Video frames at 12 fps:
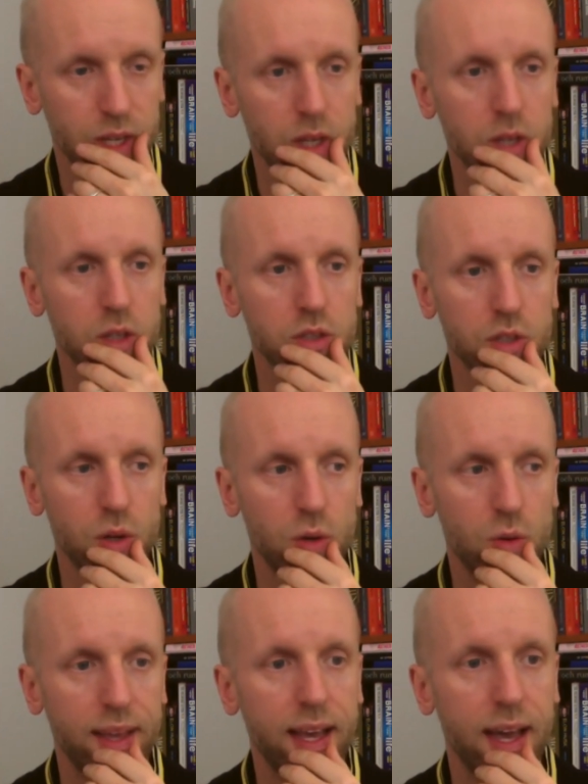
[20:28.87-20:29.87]
So
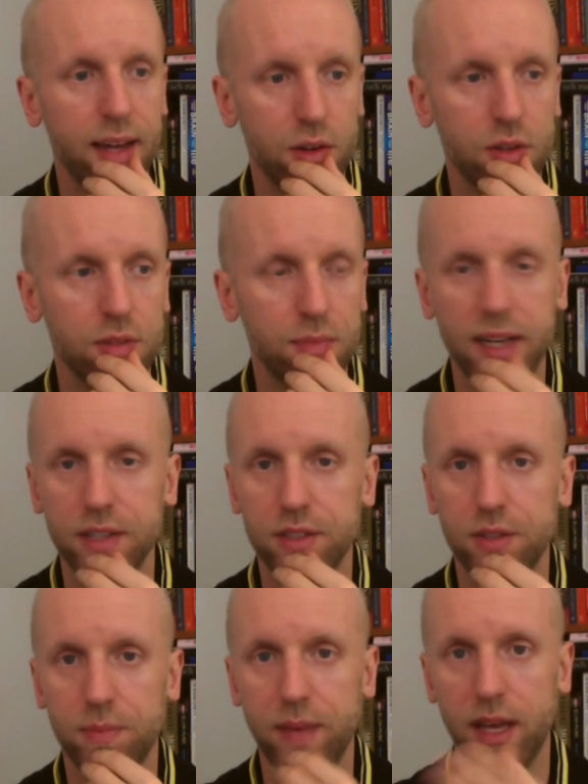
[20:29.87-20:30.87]
they had not managed
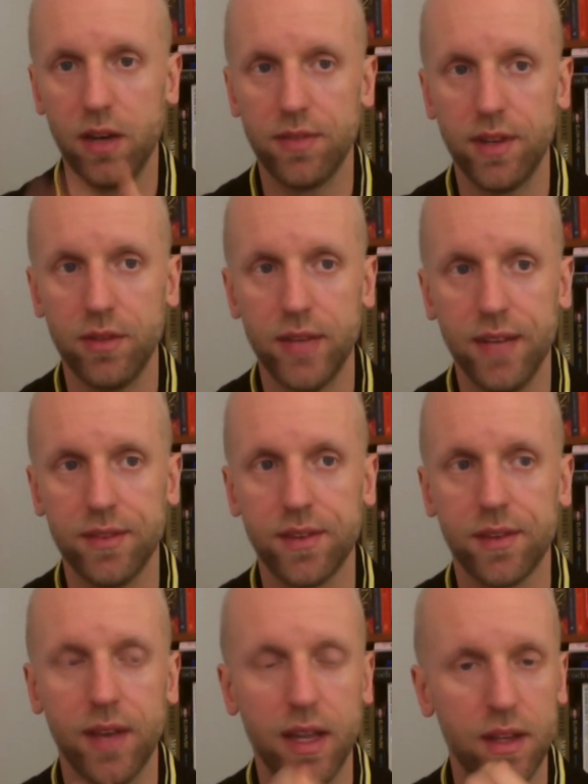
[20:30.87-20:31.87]
to pay off their
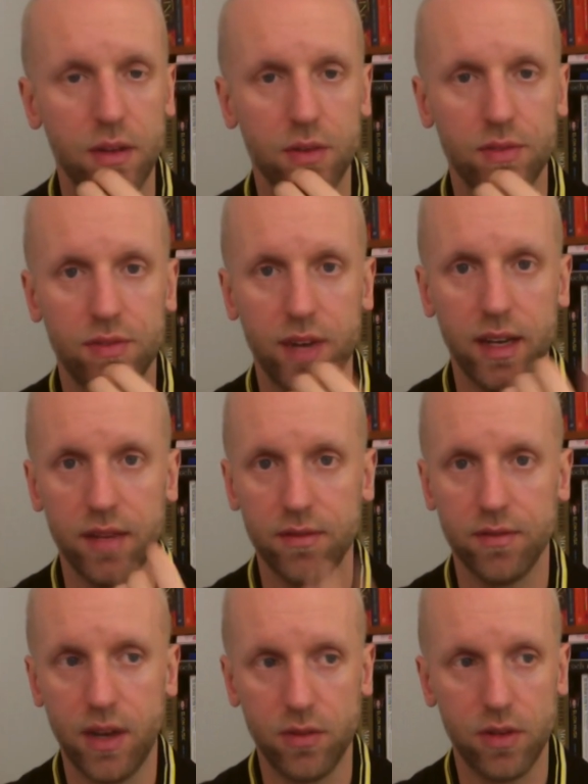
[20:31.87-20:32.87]
debts and not
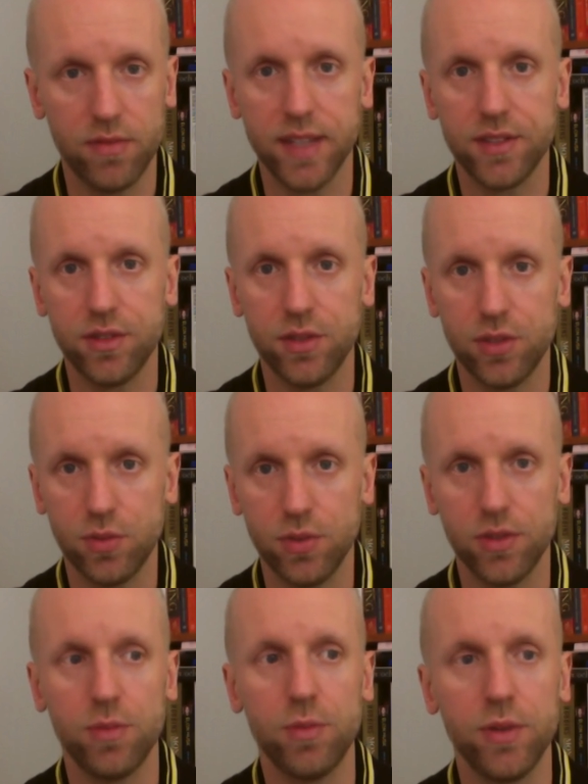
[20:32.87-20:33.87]
found investors who
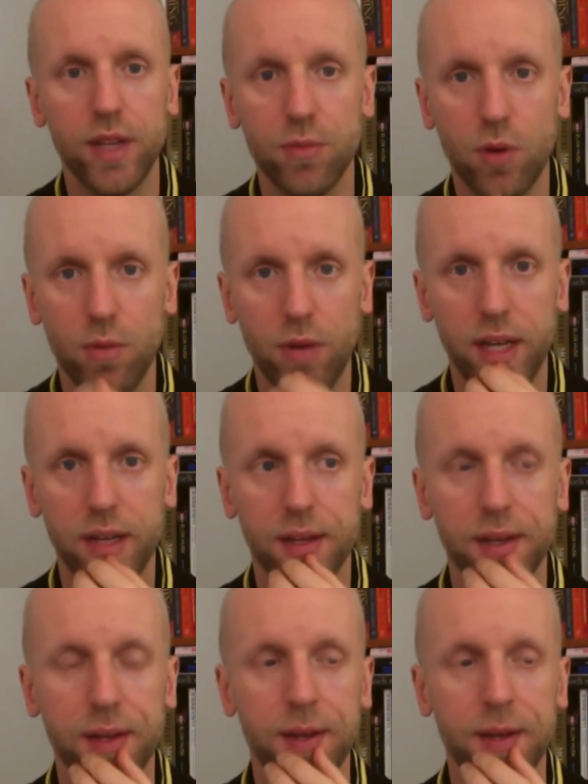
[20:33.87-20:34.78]
wanted to put in more money.